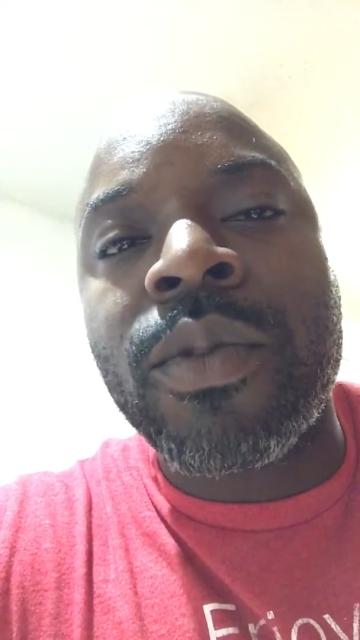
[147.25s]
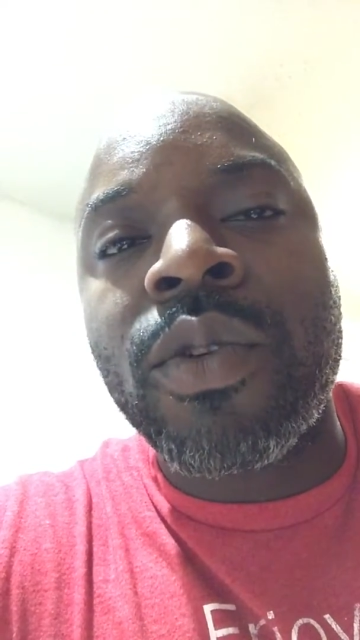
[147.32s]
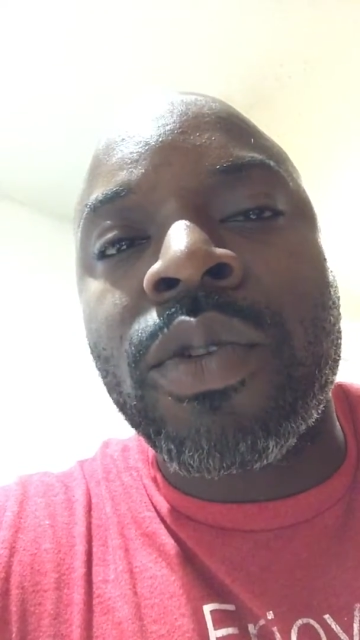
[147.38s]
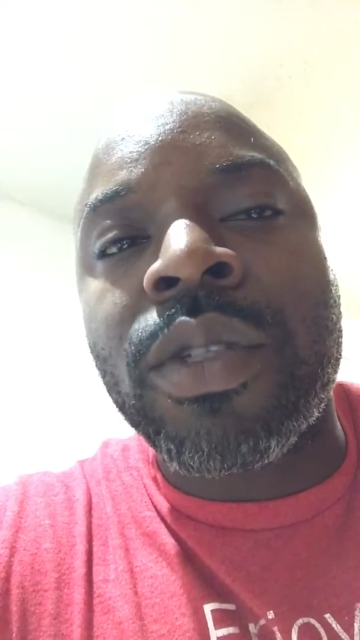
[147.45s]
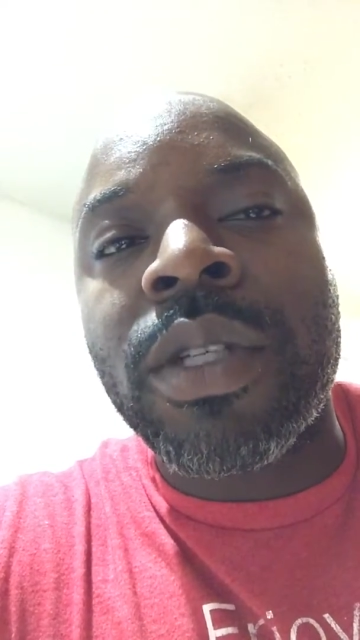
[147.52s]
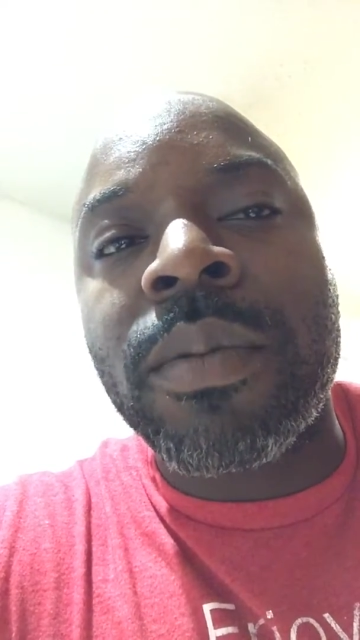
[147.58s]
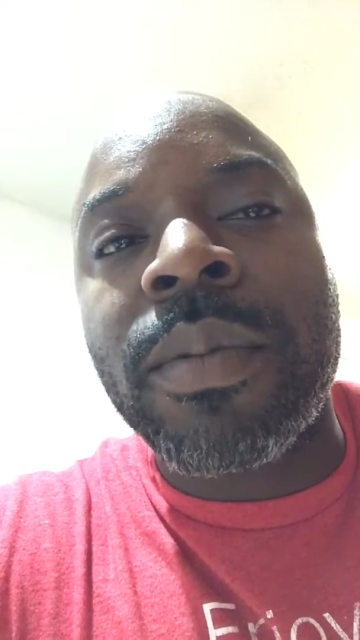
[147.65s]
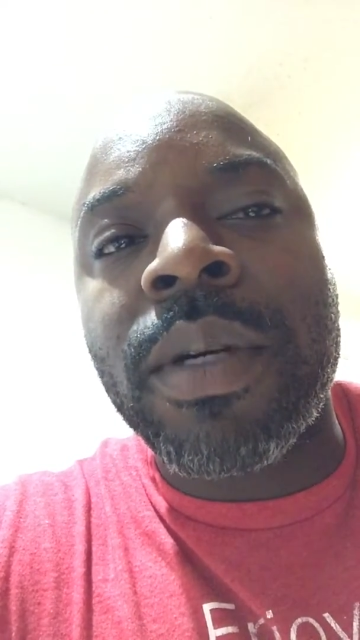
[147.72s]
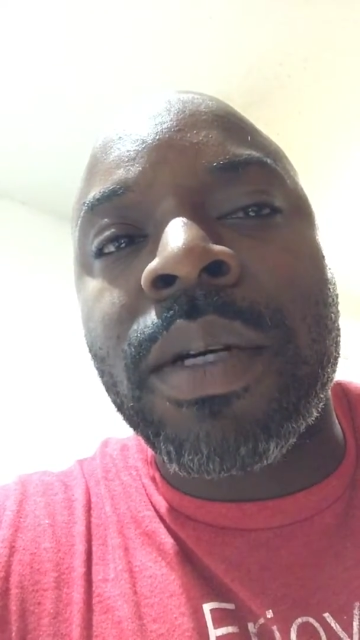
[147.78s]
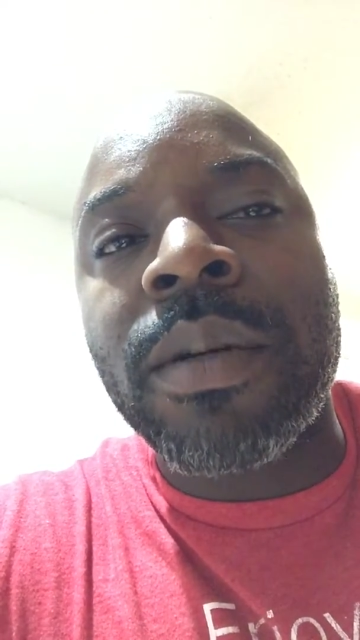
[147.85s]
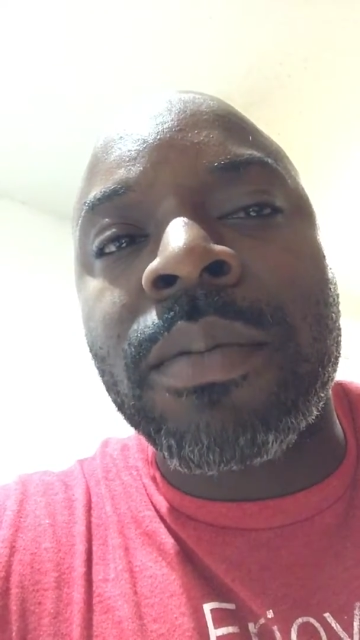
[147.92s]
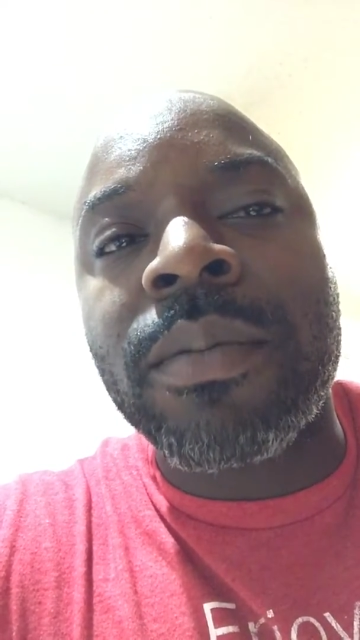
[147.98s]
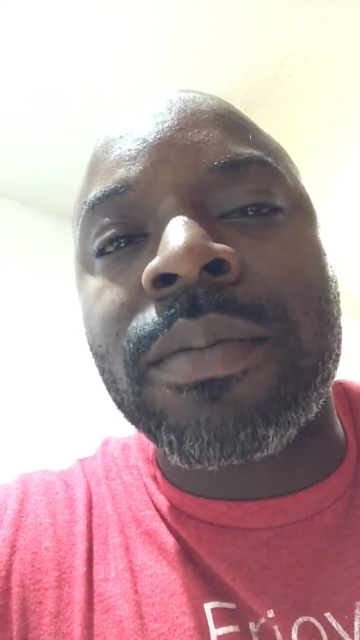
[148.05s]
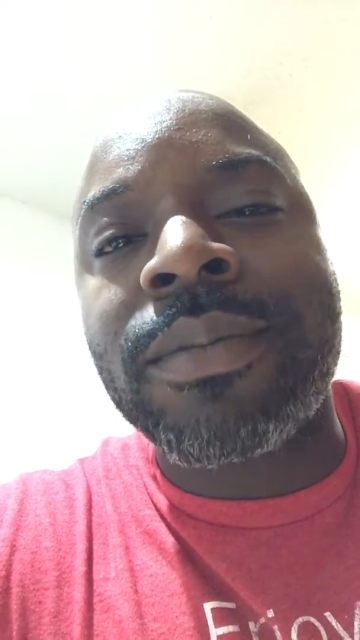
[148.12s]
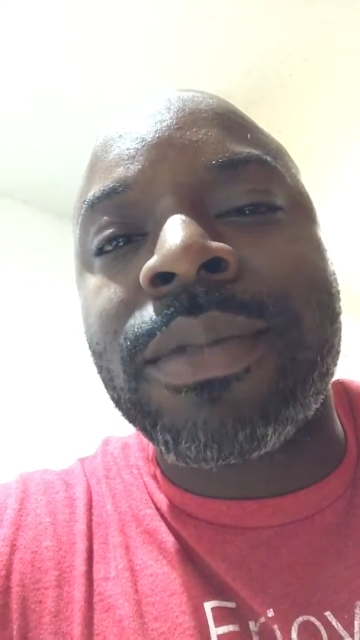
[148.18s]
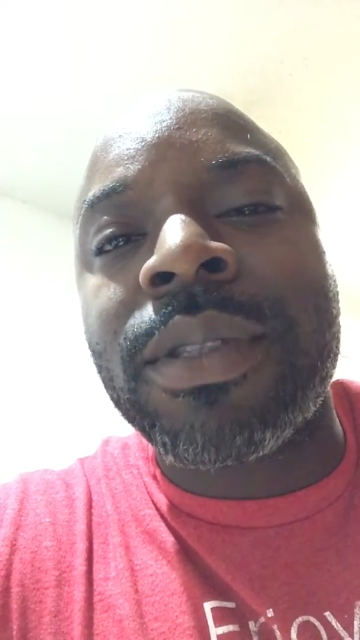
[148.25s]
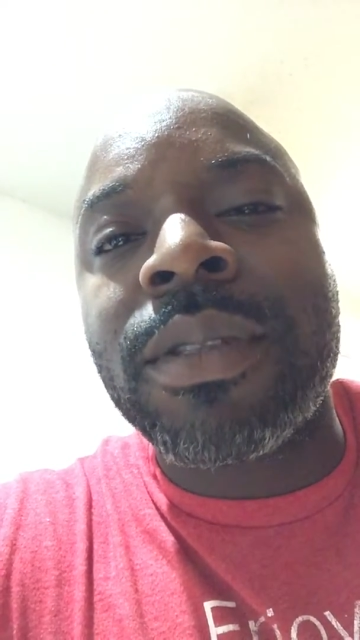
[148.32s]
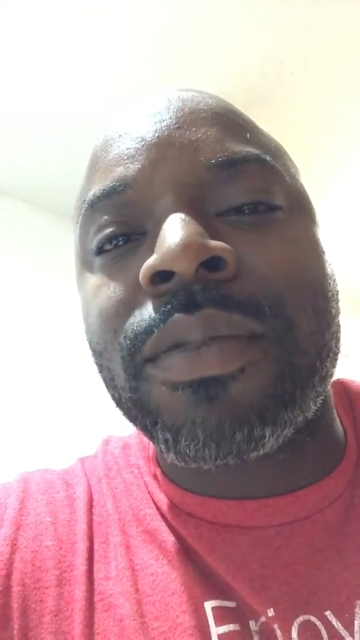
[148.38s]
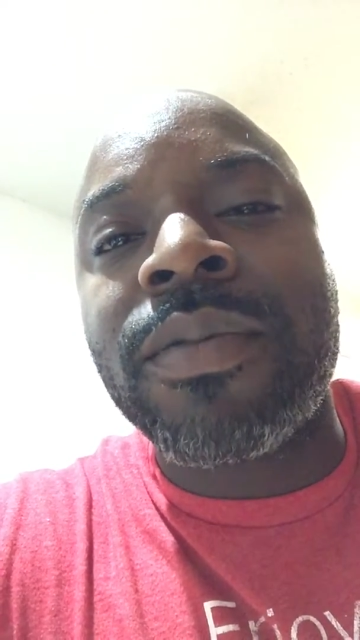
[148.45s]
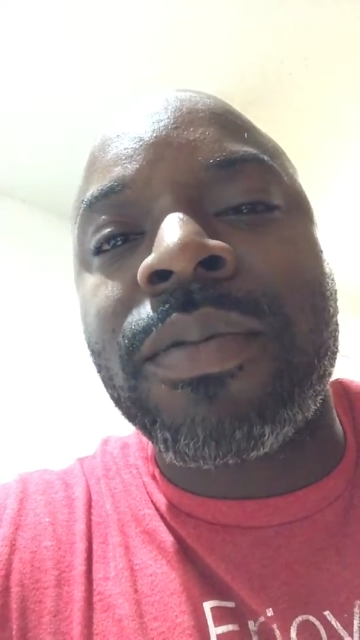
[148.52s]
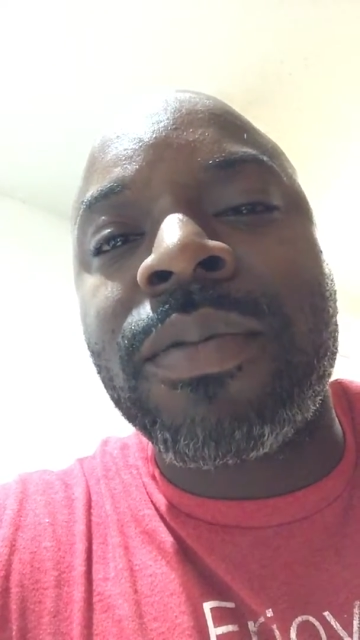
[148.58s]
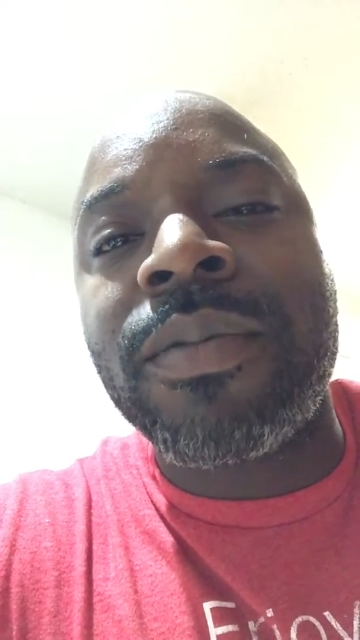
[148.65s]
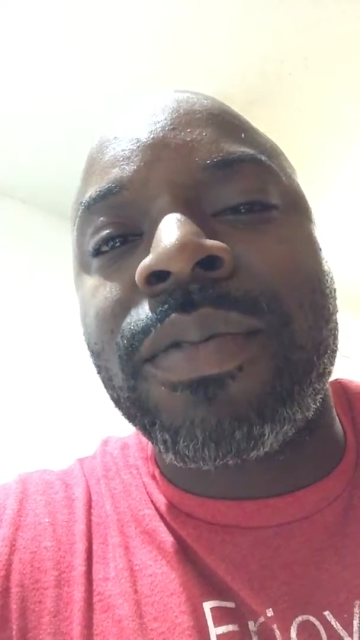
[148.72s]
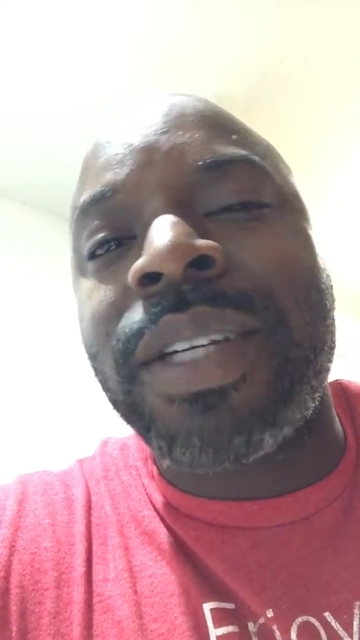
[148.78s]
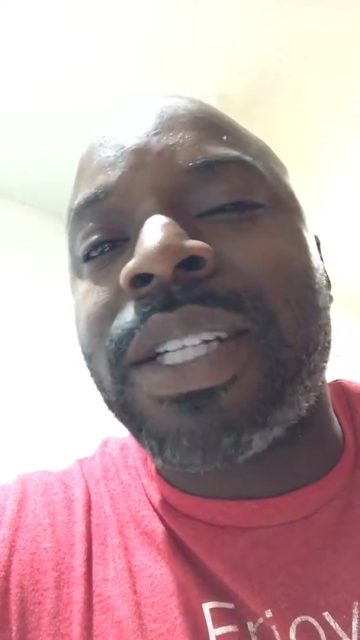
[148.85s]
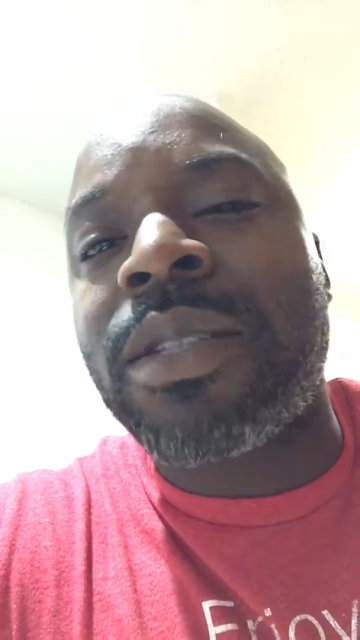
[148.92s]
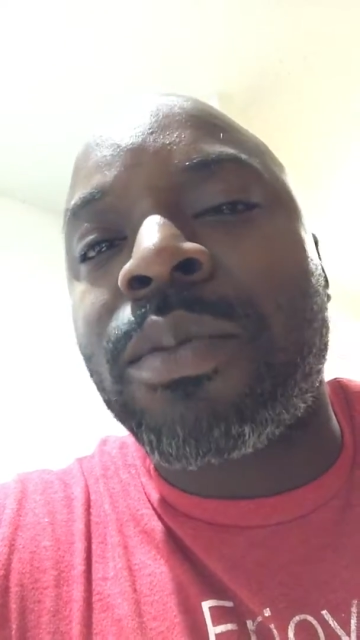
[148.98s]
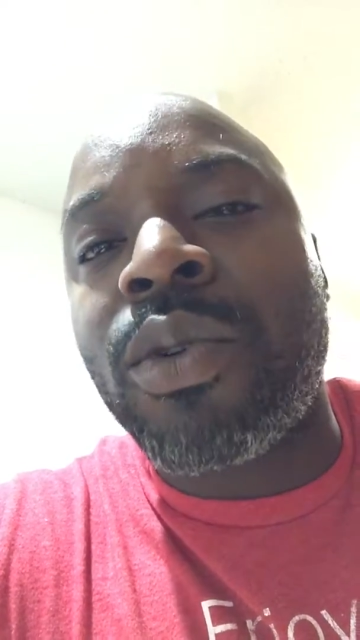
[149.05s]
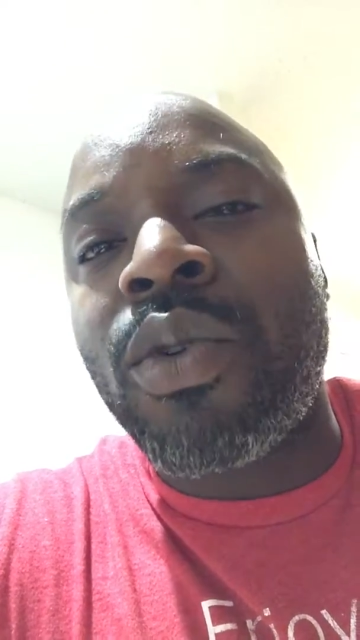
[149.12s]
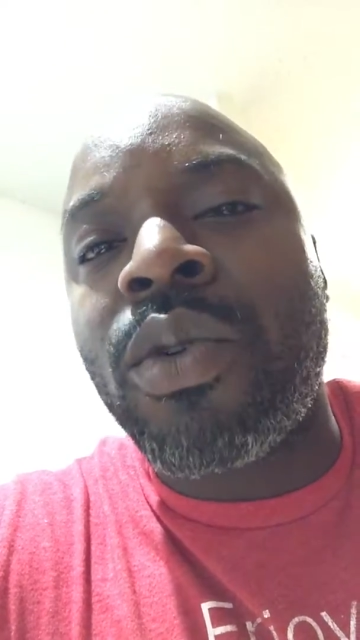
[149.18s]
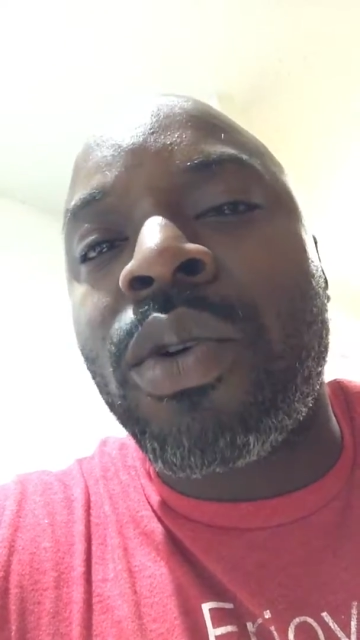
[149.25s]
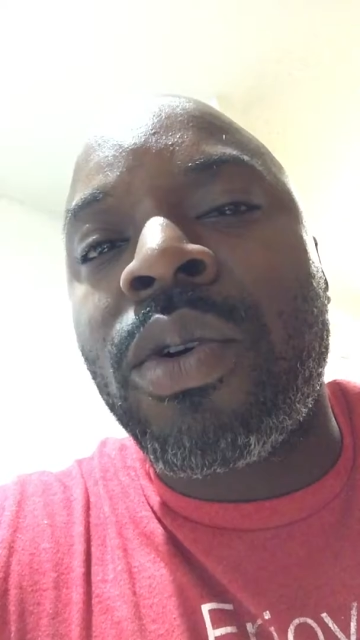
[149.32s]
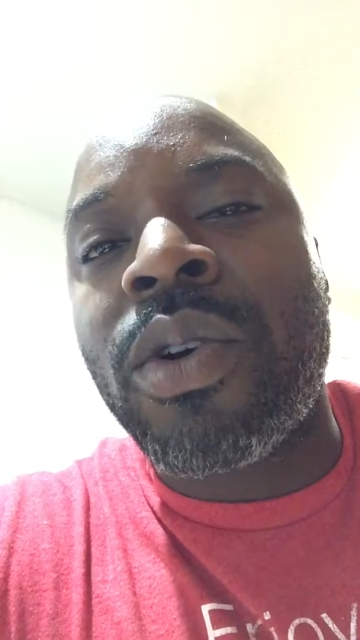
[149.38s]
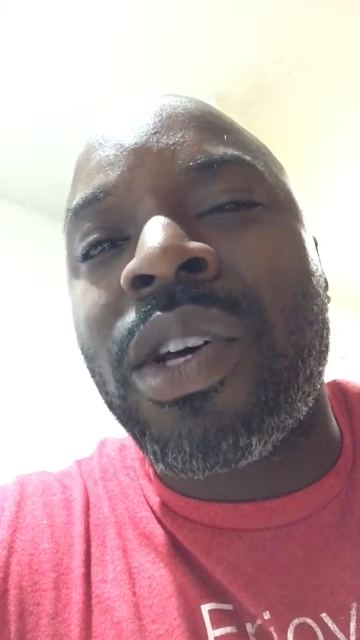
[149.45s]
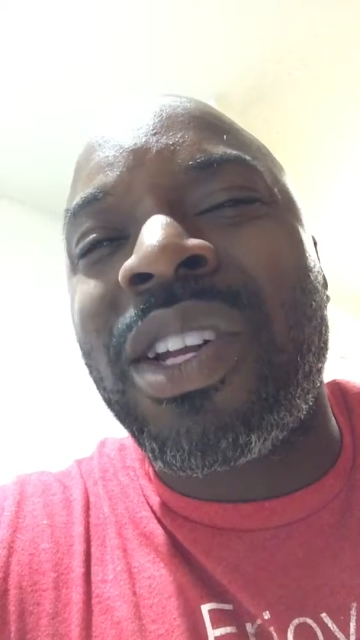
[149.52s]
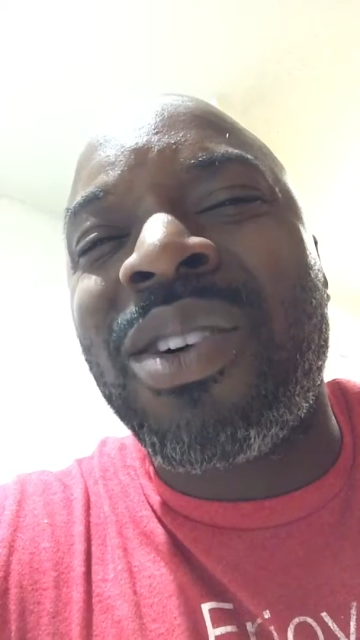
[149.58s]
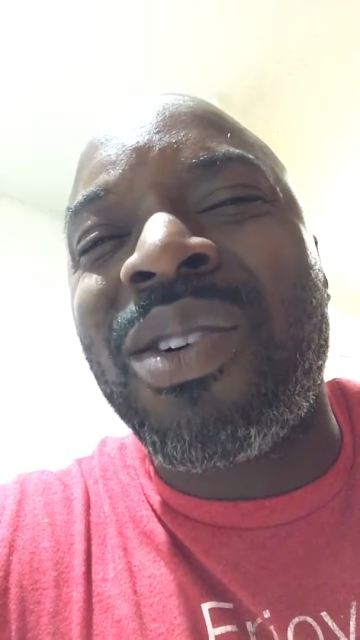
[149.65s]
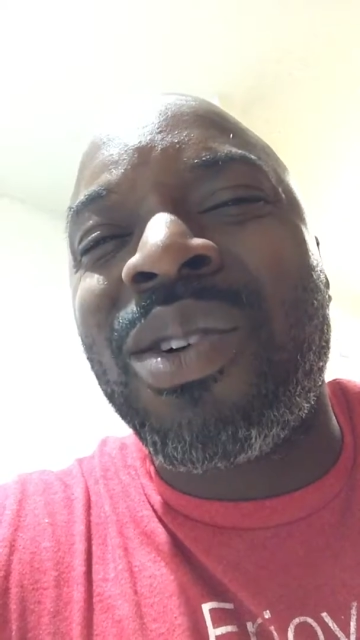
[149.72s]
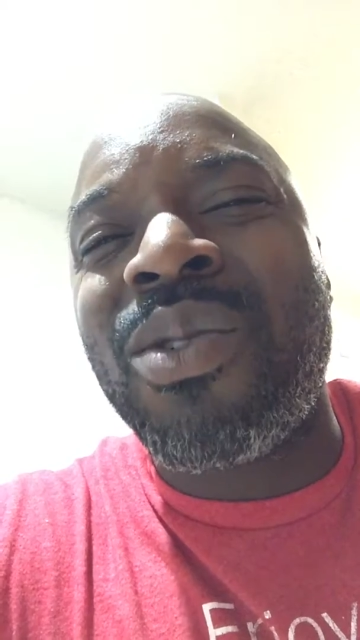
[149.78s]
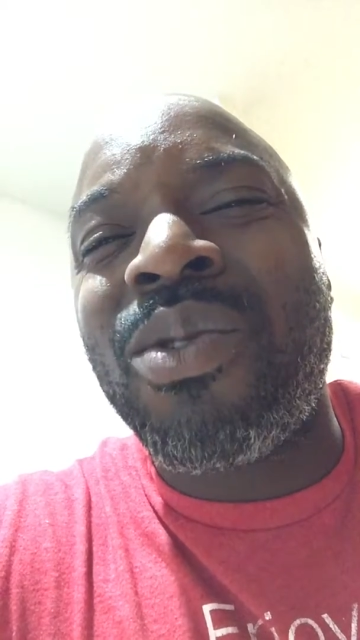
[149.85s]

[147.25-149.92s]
or some vegetable oil, canola